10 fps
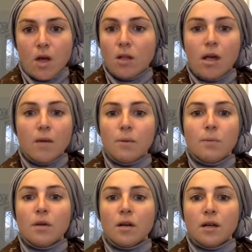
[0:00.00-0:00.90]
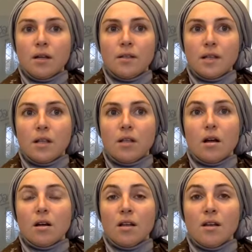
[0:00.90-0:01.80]
a lot of people are going to tell
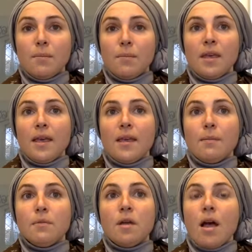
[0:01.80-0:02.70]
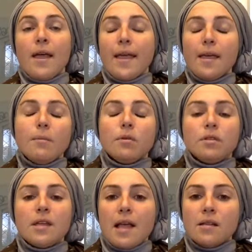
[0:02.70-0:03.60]
are going to be ab- not able
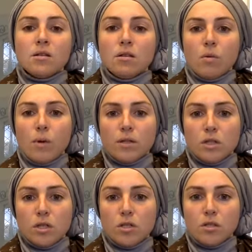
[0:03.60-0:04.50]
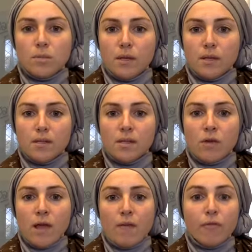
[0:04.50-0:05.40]
to answer the question just because they don't
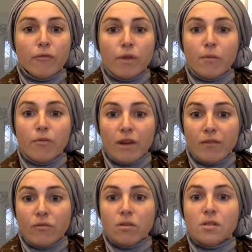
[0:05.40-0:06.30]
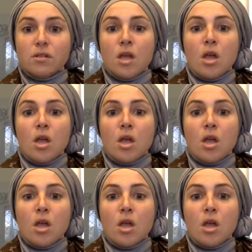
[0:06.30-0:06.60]
have a frame of reference